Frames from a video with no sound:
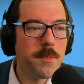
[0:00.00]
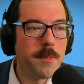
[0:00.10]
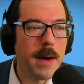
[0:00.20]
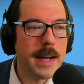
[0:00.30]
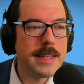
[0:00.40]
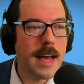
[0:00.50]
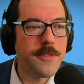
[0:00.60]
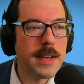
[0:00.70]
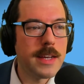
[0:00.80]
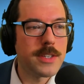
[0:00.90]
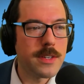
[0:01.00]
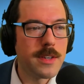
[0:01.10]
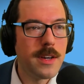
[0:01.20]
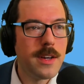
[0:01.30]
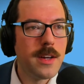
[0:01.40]
by definition
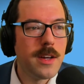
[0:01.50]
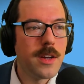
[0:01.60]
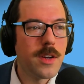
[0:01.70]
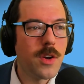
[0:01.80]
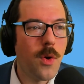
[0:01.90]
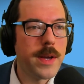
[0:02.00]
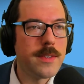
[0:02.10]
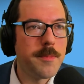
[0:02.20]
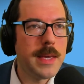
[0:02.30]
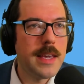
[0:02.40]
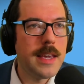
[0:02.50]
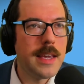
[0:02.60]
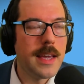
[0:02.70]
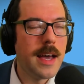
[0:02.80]
going to be